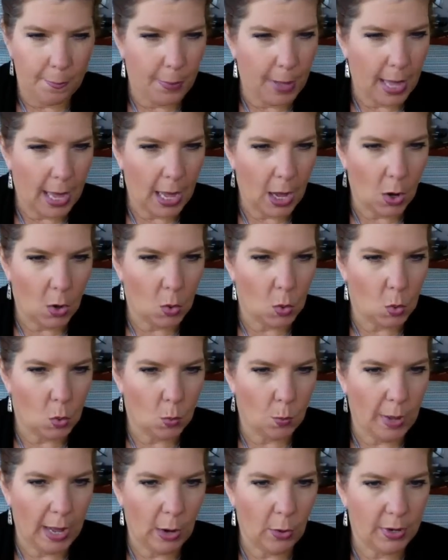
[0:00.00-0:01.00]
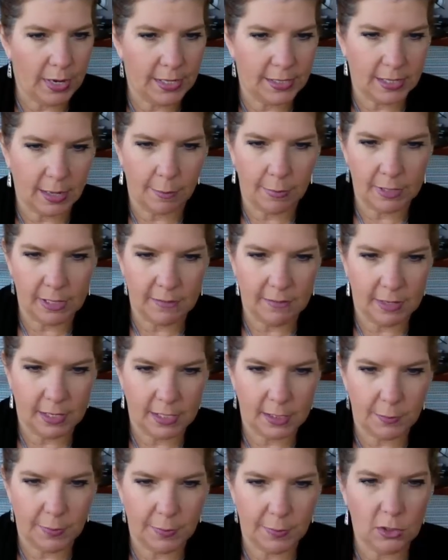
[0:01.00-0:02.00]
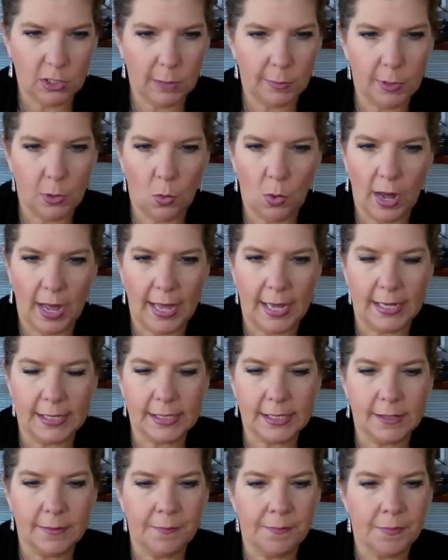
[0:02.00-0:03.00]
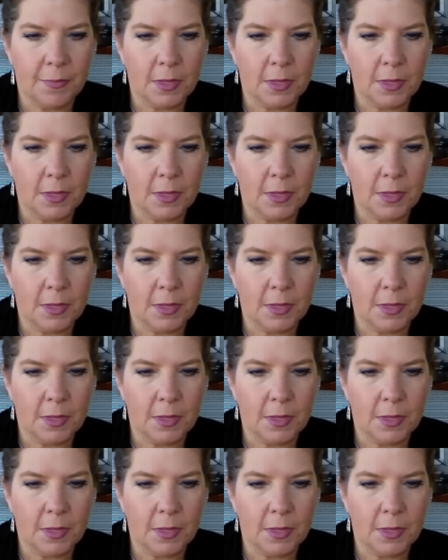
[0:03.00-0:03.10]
Powies, I believe it is, P-O-W-Y-S.